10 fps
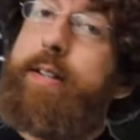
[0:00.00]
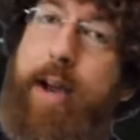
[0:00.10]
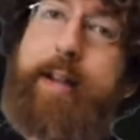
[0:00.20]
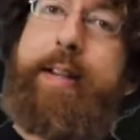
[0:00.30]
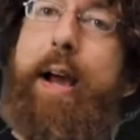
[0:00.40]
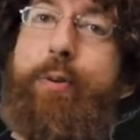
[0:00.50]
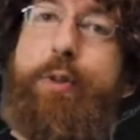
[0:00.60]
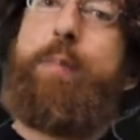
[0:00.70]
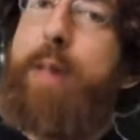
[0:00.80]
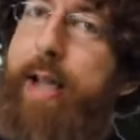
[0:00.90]
not encounter
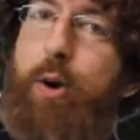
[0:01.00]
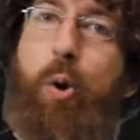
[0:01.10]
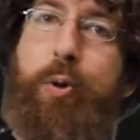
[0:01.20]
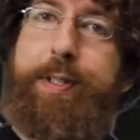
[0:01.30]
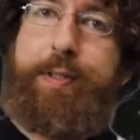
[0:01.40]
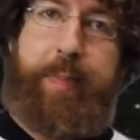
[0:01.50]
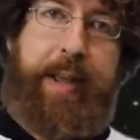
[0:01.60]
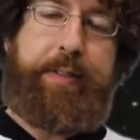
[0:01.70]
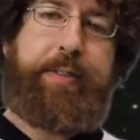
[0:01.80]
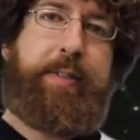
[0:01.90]
a black hole in
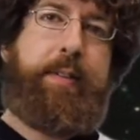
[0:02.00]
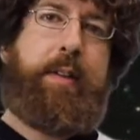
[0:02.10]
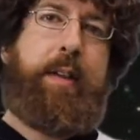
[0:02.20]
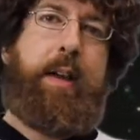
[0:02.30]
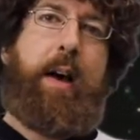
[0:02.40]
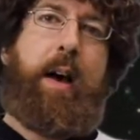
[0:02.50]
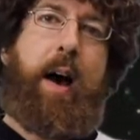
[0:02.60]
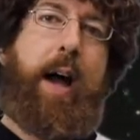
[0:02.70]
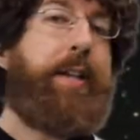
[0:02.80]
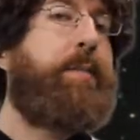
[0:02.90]
space.
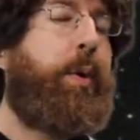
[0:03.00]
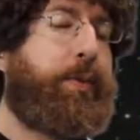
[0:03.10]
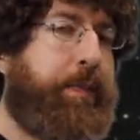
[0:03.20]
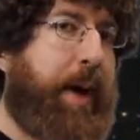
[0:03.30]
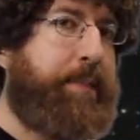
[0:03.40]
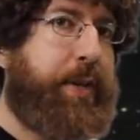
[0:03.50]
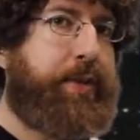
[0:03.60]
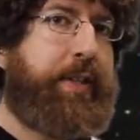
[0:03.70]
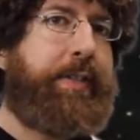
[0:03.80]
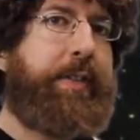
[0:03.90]
I did most of my
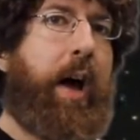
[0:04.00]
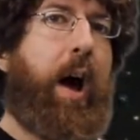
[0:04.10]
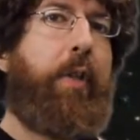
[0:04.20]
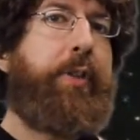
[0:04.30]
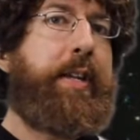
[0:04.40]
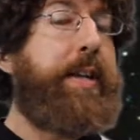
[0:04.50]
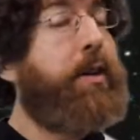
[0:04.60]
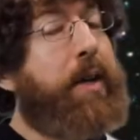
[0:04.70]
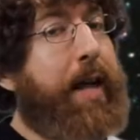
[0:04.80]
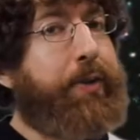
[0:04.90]
missions on the
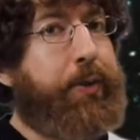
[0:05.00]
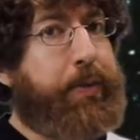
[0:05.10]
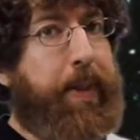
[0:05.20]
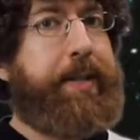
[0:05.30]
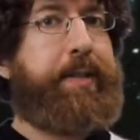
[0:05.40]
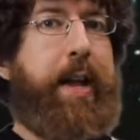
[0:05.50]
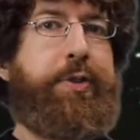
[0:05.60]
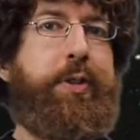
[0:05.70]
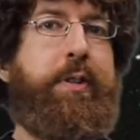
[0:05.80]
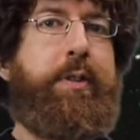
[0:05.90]
International Space
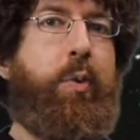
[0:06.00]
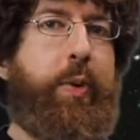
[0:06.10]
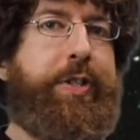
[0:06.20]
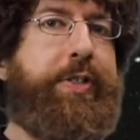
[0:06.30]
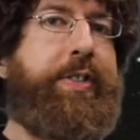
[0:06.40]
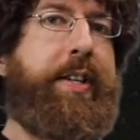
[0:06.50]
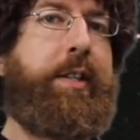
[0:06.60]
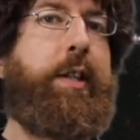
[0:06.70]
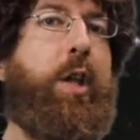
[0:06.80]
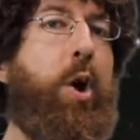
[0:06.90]
Station, which is
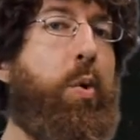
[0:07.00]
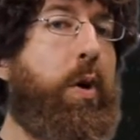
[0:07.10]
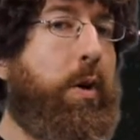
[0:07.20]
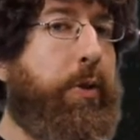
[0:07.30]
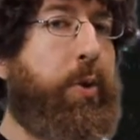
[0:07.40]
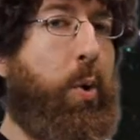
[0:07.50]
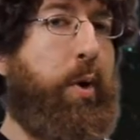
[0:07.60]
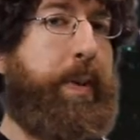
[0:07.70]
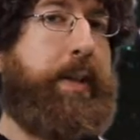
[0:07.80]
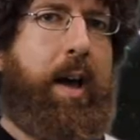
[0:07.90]
in low Earth
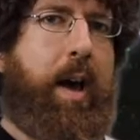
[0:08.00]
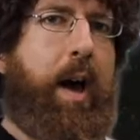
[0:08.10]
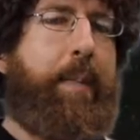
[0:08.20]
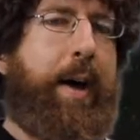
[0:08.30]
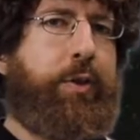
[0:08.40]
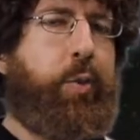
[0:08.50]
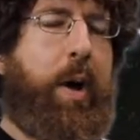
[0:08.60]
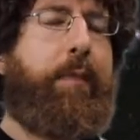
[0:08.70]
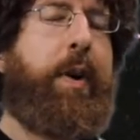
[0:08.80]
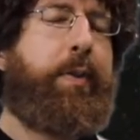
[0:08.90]
orbit, about
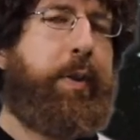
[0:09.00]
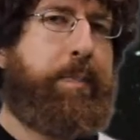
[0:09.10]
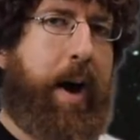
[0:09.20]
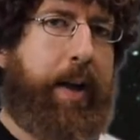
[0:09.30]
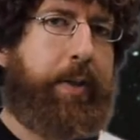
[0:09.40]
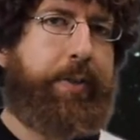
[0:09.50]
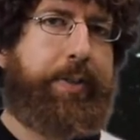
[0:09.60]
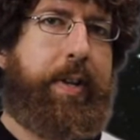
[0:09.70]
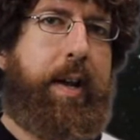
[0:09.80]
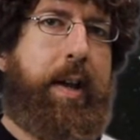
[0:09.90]
1,200
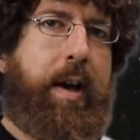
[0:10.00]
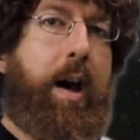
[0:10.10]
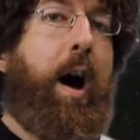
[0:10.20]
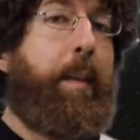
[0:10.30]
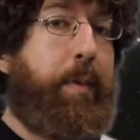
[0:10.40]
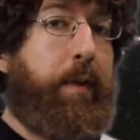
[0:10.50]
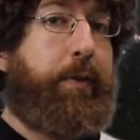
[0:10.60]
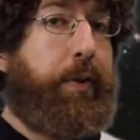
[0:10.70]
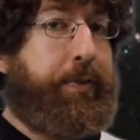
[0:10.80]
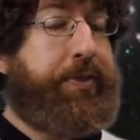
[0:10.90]
miles above
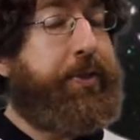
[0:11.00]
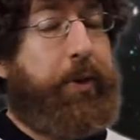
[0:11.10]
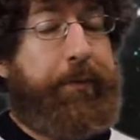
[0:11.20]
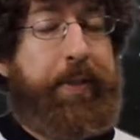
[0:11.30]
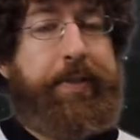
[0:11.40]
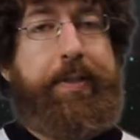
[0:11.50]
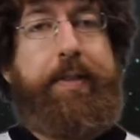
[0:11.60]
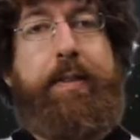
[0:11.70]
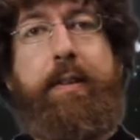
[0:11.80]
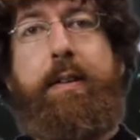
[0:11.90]
Earth's surface.
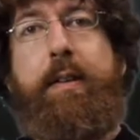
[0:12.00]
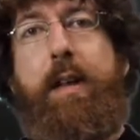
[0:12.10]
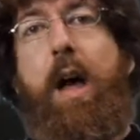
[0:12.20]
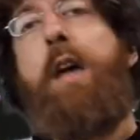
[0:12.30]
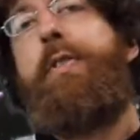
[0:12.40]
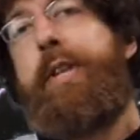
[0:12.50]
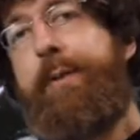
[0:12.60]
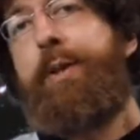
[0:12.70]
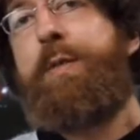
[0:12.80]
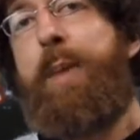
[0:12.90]
The
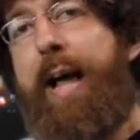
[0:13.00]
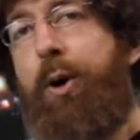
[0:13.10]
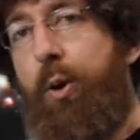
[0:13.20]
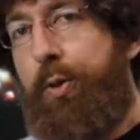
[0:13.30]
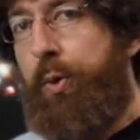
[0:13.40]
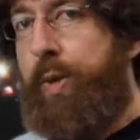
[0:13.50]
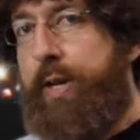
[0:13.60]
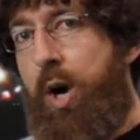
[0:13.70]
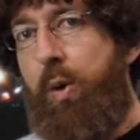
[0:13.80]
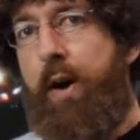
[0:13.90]
nearest black hole that we
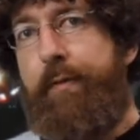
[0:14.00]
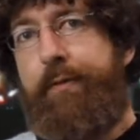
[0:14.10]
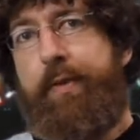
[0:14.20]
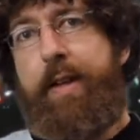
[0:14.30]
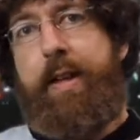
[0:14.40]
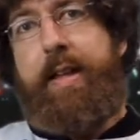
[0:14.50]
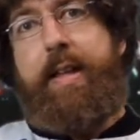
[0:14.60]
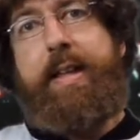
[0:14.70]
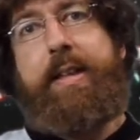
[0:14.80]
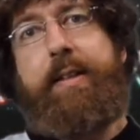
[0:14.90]
know of
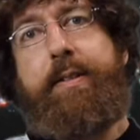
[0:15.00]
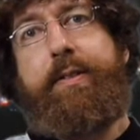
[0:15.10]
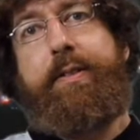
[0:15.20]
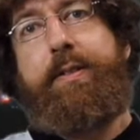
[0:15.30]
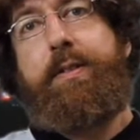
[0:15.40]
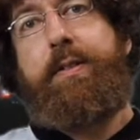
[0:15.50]
is